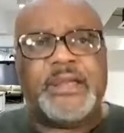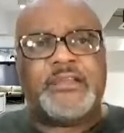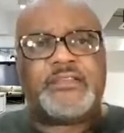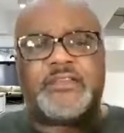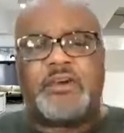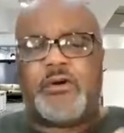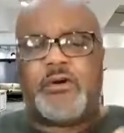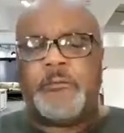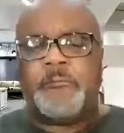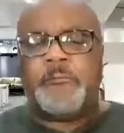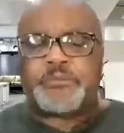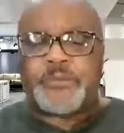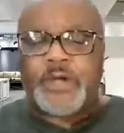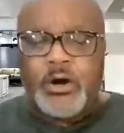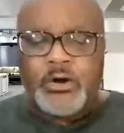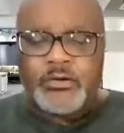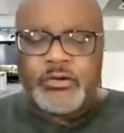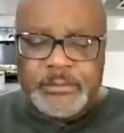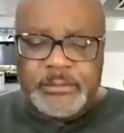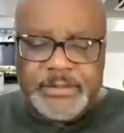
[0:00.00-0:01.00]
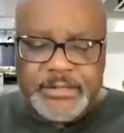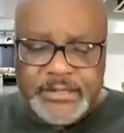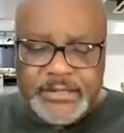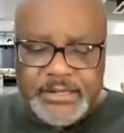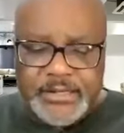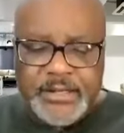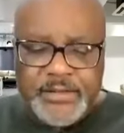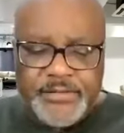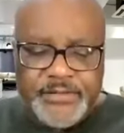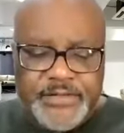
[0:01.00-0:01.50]
So
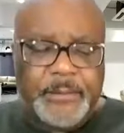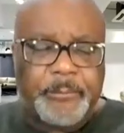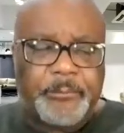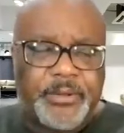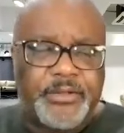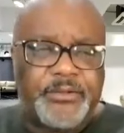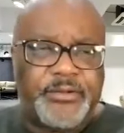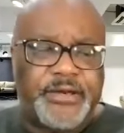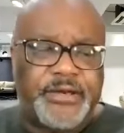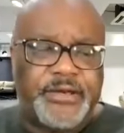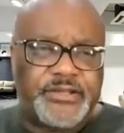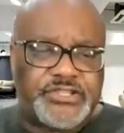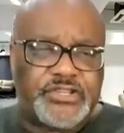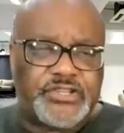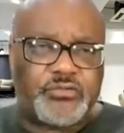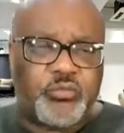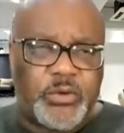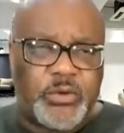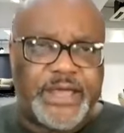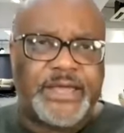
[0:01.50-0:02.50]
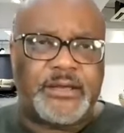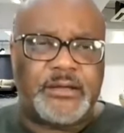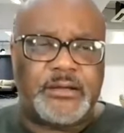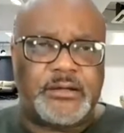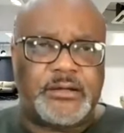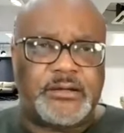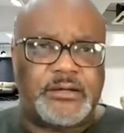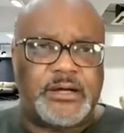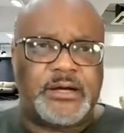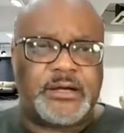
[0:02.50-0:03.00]
ultimately, the ability to just wait
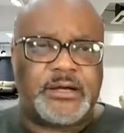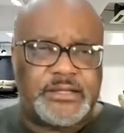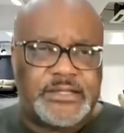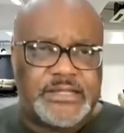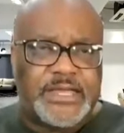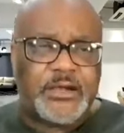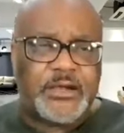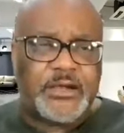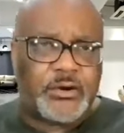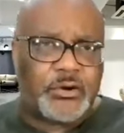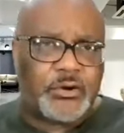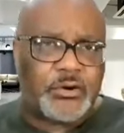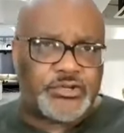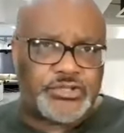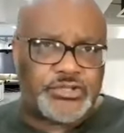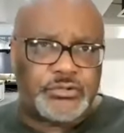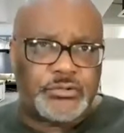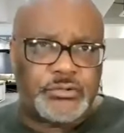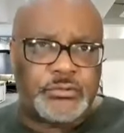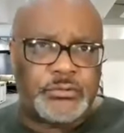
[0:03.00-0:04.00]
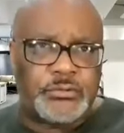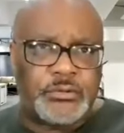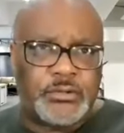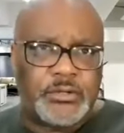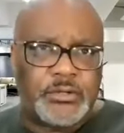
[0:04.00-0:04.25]
a year or two